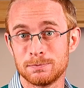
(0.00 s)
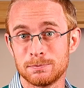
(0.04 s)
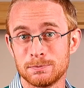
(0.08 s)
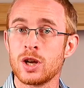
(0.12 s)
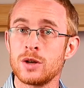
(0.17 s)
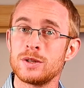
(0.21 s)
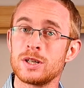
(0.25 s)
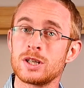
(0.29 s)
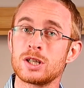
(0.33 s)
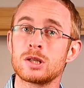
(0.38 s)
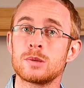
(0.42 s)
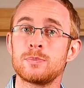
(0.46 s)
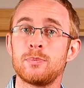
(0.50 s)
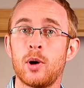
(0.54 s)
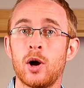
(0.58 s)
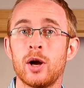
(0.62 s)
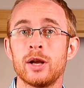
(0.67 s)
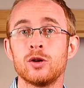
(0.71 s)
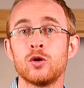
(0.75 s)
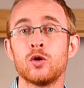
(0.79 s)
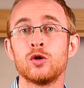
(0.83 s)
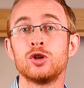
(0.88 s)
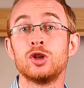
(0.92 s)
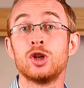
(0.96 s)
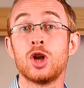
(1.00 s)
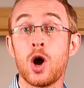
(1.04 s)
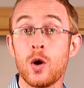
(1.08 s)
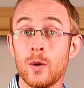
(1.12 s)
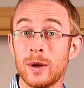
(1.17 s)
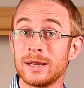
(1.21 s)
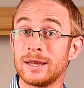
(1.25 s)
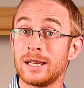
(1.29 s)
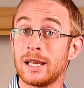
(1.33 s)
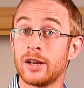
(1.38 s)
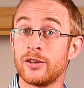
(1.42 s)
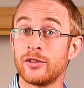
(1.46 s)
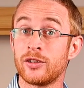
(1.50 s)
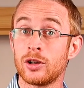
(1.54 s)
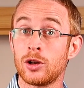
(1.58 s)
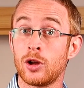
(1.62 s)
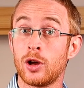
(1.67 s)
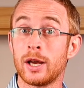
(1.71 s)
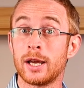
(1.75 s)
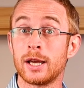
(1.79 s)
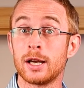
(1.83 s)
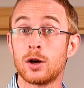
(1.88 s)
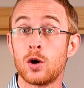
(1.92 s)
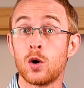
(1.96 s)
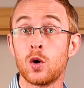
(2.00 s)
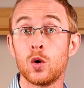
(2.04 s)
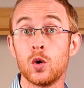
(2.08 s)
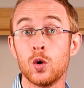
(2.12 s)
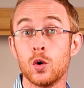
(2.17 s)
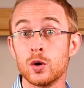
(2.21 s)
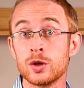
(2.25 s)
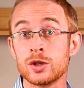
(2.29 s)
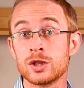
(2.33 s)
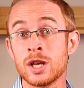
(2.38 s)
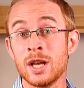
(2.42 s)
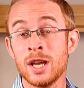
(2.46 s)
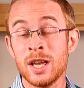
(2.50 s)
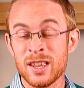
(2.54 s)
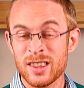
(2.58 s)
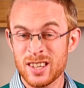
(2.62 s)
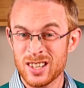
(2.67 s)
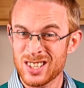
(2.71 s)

So despite not knowing the underlying cause,